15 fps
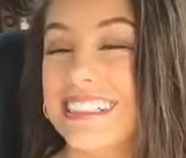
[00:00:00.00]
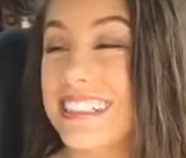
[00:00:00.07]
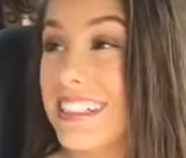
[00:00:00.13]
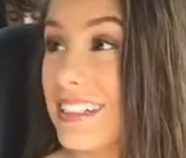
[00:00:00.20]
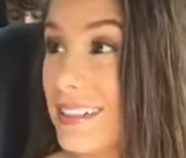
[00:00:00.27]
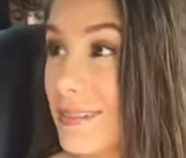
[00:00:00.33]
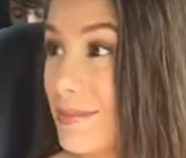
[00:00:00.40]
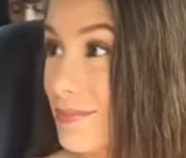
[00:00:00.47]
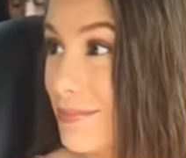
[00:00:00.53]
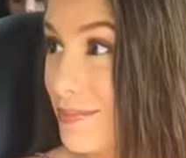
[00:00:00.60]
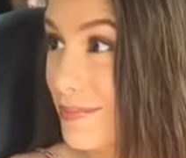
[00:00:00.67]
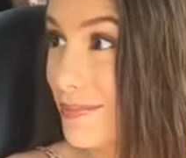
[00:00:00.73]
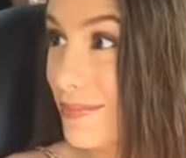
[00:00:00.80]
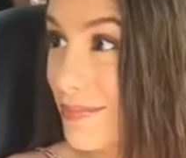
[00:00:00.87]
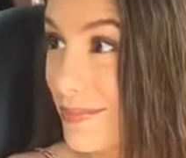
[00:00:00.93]
Mom,
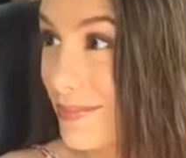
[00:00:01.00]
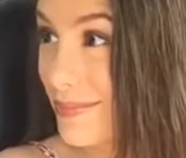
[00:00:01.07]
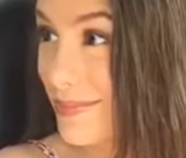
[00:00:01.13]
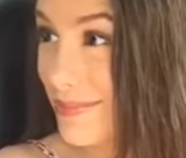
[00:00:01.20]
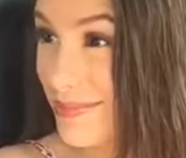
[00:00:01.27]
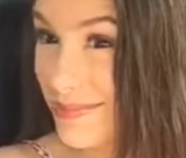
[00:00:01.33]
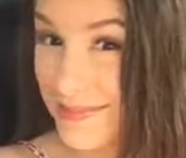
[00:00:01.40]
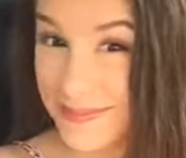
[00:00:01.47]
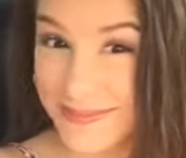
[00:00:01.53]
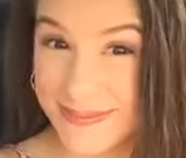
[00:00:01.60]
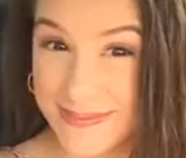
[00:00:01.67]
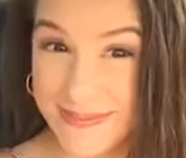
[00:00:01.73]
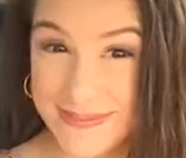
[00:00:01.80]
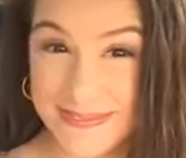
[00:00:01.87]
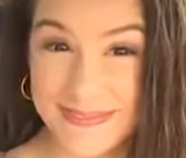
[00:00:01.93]
who's going to Big
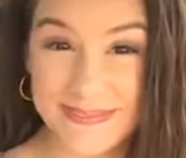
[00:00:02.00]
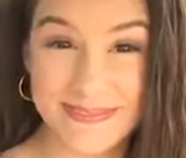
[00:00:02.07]
Bear?